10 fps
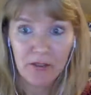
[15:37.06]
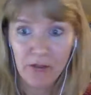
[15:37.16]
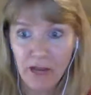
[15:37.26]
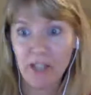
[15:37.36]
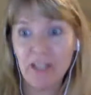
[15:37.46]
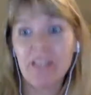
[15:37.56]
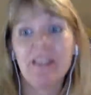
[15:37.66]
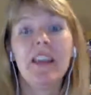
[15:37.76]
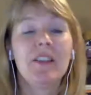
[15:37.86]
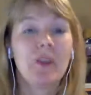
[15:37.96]
strategies.
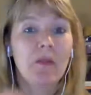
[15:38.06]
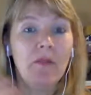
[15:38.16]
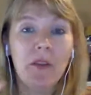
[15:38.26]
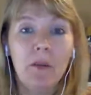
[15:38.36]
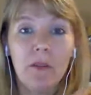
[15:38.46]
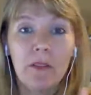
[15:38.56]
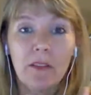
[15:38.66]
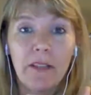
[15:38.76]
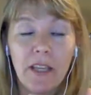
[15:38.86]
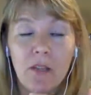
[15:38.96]
Don't feel
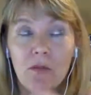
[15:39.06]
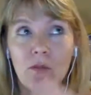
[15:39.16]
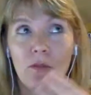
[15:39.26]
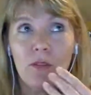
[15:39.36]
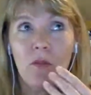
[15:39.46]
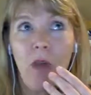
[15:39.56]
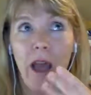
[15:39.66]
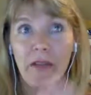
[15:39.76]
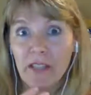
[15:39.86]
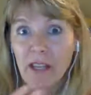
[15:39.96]
like you sh- you
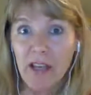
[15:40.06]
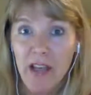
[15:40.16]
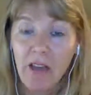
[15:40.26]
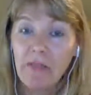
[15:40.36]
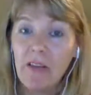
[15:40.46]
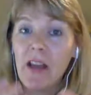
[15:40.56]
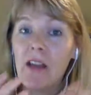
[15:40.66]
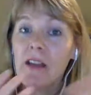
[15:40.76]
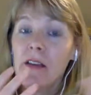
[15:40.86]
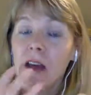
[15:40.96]
haven't done enough.
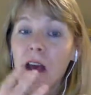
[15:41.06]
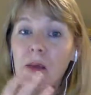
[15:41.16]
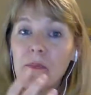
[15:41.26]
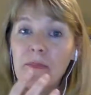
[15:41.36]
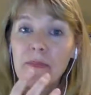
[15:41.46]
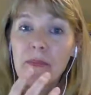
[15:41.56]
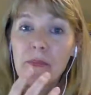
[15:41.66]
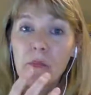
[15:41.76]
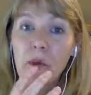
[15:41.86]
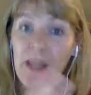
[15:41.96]
Um,
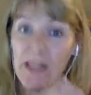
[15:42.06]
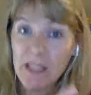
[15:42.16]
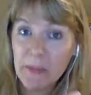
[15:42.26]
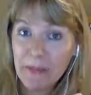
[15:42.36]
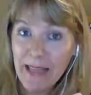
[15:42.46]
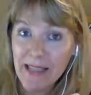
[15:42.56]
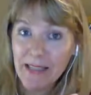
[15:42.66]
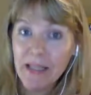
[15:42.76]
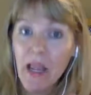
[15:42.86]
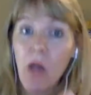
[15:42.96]
put it in its
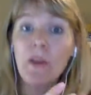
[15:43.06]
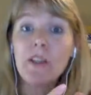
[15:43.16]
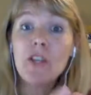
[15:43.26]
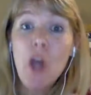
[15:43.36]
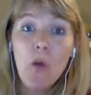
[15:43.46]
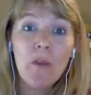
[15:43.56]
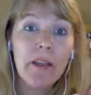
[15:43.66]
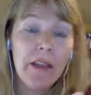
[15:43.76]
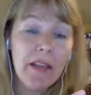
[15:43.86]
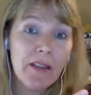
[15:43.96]
place. We know that
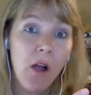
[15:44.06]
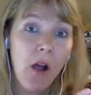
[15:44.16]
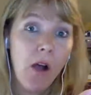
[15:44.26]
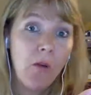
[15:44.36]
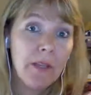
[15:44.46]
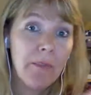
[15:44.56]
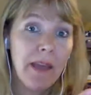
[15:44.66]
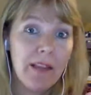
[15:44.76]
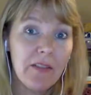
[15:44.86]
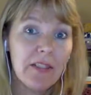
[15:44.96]
it only
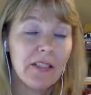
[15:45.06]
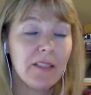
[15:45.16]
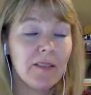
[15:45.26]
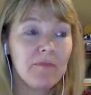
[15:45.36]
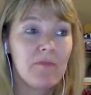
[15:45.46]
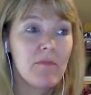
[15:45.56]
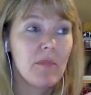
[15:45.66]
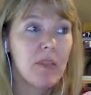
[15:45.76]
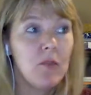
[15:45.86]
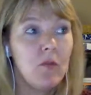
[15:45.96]
benefits
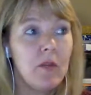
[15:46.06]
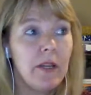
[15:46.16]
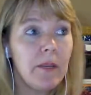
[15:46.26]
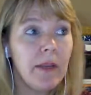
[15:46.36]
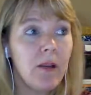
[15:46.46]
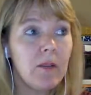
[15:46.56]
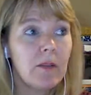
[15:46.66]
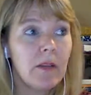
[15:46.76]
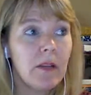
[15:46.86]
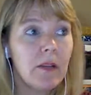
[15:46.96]
you in about
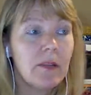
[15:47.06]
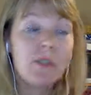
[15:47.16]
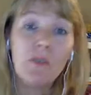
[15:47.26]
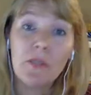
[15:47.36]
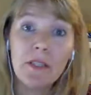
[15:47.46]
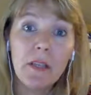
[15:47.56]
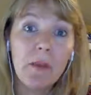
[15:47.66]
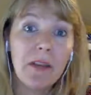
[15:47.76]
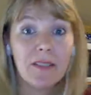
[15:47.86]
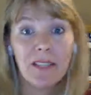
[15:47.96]
uh, students in
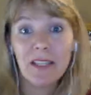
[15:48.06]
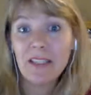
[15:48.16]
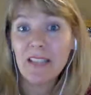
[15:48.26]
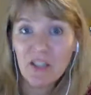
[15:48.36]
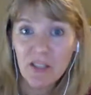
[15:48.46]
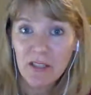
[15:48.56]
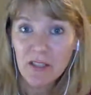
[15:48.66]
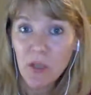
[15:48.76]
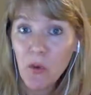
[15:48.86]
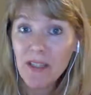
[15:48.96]
about six sessions,
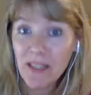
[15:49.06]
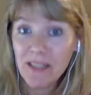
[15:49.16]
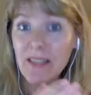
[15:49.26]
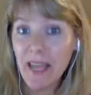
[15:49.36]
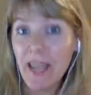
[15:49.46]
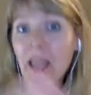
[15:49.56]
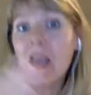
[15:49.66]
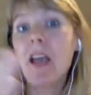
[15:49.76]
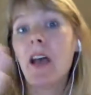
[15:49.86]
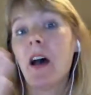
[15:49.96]
so it doesn't take
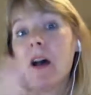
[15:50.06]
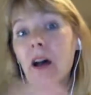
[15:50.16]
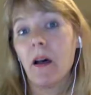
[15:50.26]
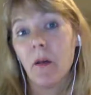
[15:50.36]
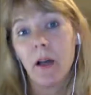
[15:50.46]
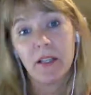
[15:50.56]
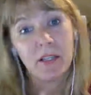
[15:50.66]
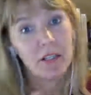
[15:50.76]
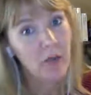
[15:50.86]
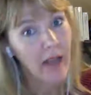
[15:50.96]
uh, us
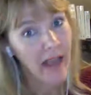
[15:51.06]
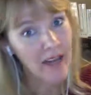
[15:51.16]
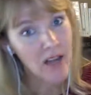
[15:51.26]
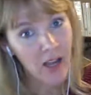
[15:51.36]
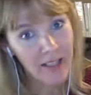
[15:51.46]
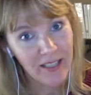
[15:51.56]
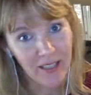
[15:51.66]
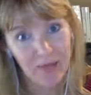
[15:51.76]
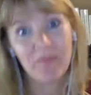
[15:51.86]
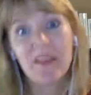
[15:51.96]
to do it ad
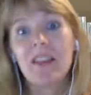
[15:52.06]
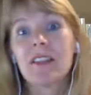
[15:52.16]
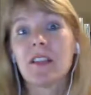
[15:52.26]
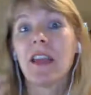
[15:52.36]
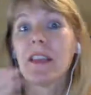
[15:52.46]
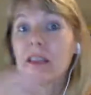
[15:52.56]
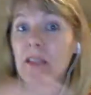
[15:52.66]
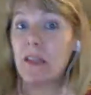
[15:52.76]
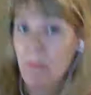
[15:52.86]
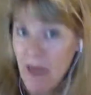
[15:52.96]
nauseum to get the
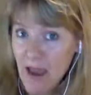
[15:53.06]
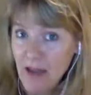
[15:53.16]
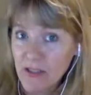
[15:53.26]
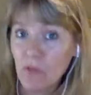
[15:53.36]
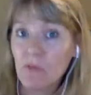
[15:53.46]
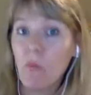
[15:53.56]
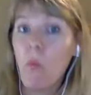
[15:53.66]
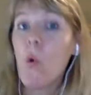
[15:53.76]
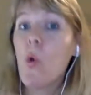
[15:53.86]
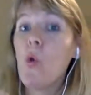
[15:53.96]
impact. So
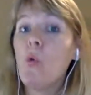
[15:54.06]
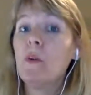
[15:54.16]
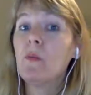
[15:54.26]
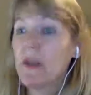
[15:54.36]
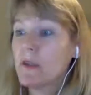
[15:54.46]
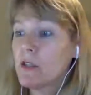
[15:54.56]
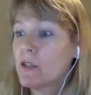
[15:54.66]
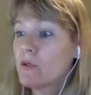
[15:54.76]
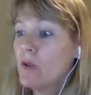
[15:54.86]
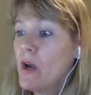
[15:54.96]
who would want to
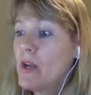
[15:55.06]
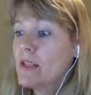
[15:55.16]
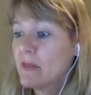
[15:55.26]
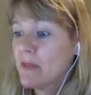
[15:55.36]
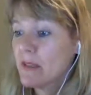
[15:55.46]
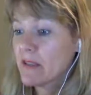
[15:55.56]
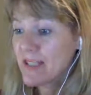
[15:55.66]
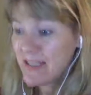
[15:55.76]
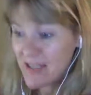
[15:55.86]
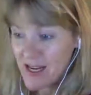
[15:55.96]
do something
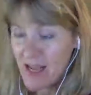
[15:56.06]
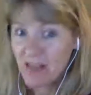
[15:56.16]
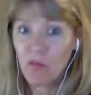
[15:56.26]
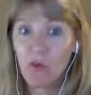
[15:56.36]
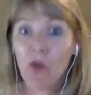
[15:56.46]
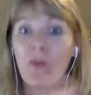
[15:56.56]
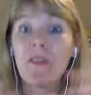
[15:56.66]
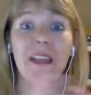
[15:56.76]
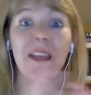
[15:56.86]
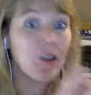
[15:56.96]
60 days in a row that
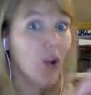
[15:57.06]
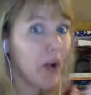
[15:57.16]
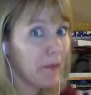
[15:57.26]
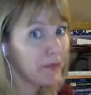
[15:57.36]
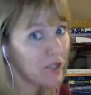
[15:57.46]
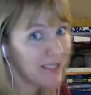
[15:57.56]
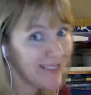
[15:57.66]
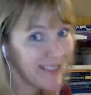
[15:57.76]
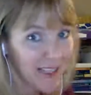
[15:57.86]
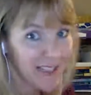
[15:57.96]
they could accomplish in
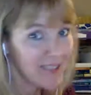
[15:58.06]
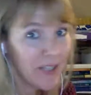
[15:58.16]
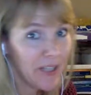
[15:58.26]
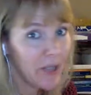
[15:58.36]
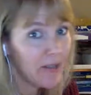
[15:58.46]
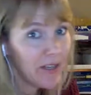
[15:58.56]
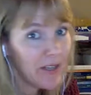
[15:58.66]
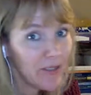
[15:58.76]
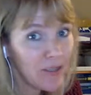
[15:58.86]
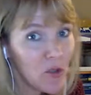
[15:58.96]
six? N- none of
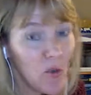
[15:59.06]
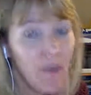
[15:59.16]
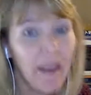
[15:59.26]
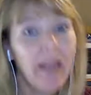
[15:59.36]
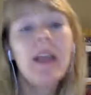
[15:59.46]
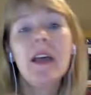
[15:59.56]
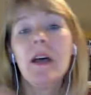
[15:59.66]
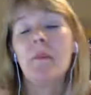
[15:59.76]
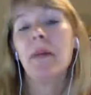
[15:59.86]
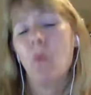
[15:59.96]
us are doing that.
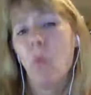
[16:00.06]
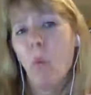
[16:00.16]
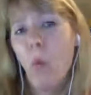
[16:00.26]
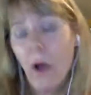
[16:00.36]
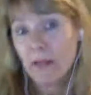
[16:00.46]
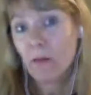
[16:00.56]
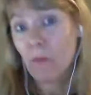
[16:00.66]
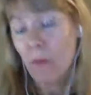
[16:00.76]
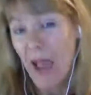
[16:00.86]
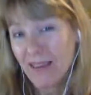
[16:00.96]
But what
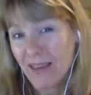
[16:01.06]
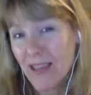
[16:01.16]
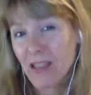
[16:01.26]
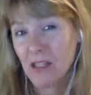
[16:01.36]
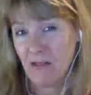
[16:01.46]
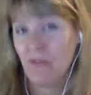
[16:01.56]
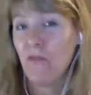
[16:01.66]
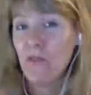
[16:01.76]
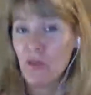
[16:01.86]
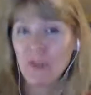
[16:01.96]
I think can
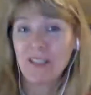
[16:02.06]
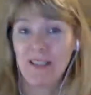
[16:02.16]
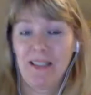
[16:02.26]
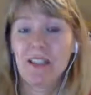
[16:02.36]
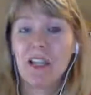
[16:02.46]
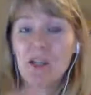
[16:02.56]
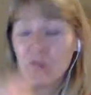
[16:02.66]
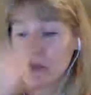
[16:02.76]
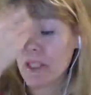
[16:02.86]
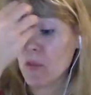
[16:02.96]
confuse us as
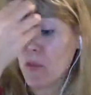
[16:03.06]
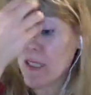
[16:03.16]
teachers is we